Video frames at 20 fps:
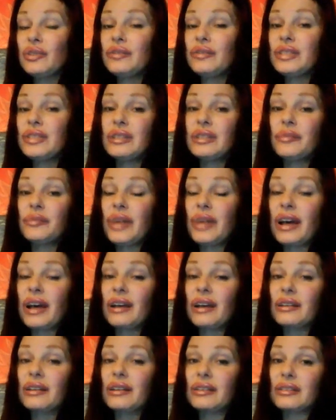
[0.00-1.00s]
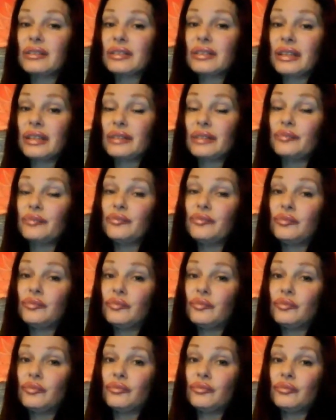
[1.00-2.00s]
that we just sort of sit back and
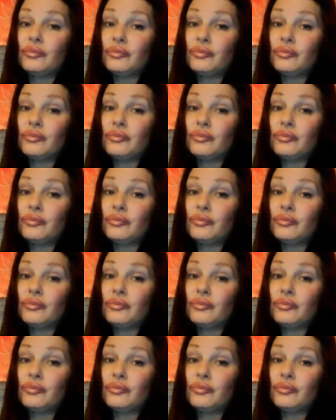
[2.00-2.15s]
say,